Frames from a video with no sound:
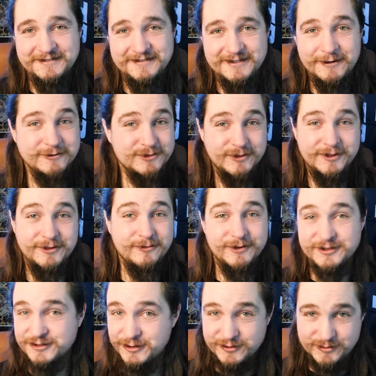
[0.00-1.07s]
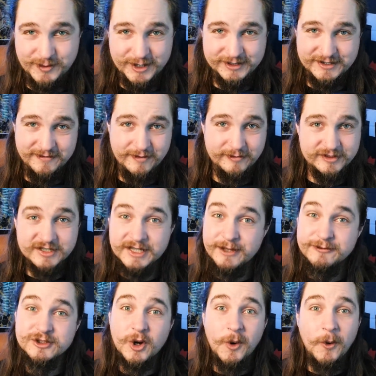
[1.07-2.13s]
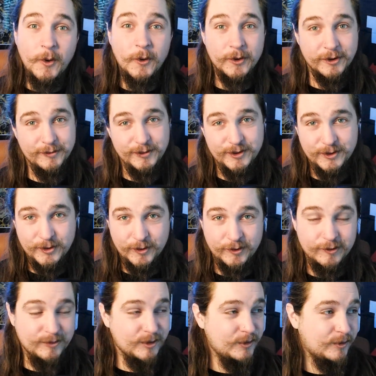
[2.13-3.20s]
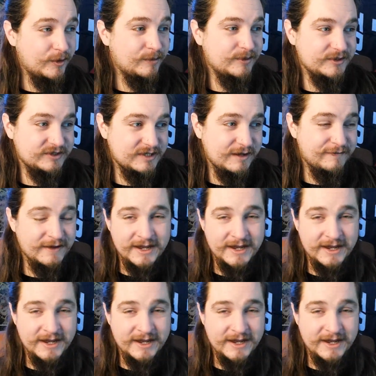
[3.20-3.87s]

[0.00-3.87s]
That was one of the worst nose breaks I've ever seen. That was horrible, horrible, horrible stuff.